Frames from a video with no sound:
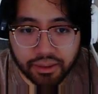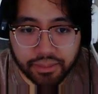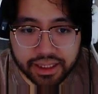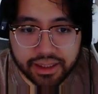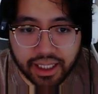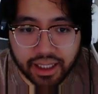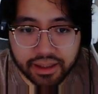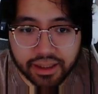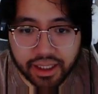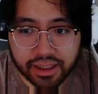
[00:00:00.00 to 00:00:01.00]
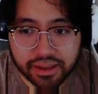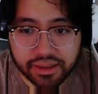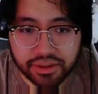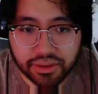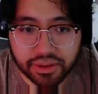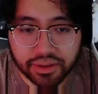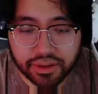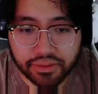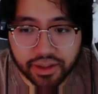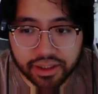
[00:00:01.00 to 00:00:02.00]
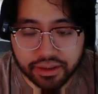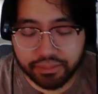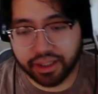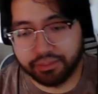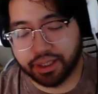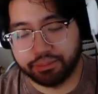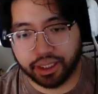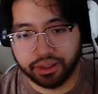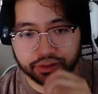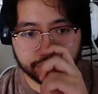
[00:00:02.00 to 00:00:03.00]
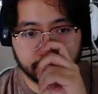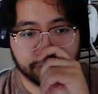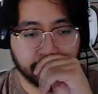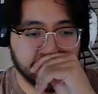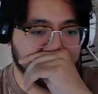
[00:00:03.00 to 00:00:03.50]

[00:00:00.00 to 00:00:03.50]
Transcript: His Gallant X is no longer affected by my PAILDRAMON, right?